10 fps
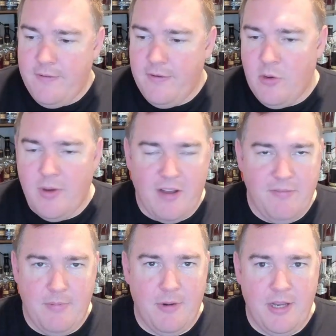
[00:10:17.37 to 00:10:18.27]
going off
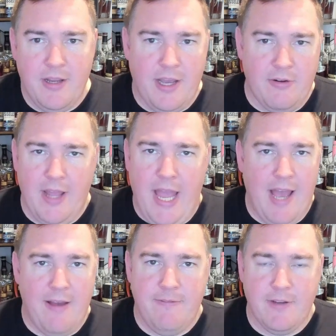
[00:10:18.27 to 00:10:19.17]
memory, I don't
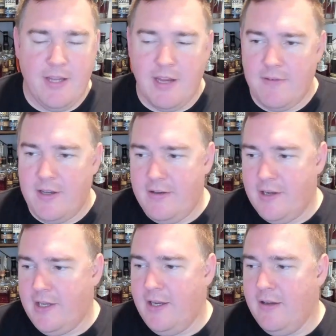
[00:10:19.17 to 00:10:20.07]
have a King of
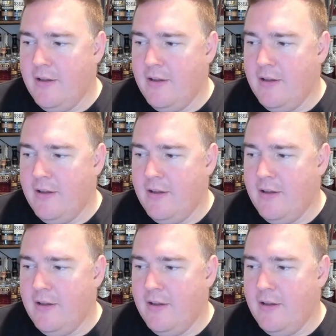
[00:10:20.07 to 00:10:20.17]
Kentucky